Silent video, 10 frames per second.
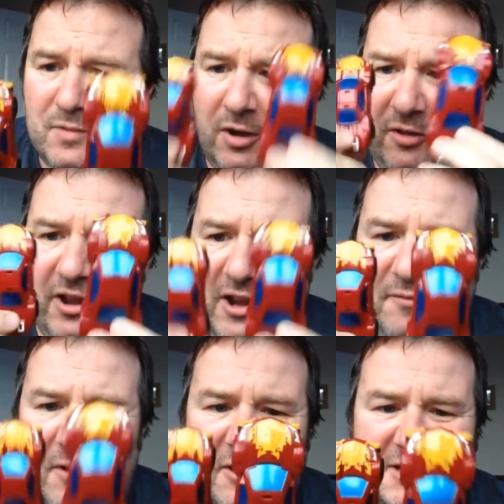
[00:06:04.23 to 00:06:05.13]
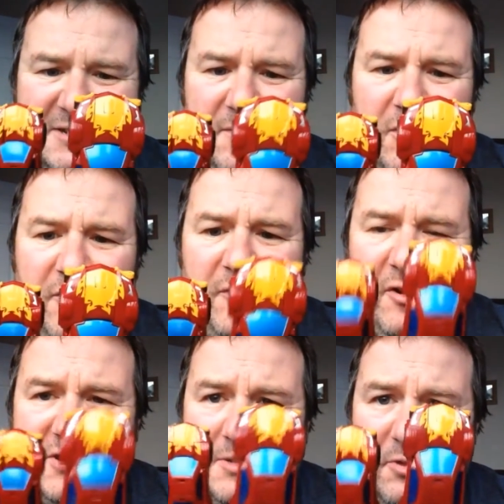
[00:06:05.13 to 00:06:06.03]
Are they a
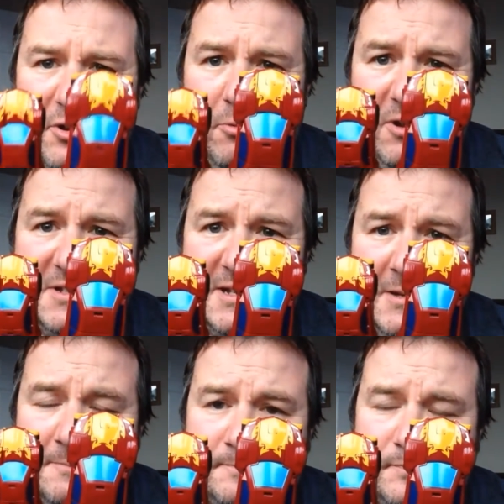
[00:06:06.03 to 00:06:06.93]
very similar quality?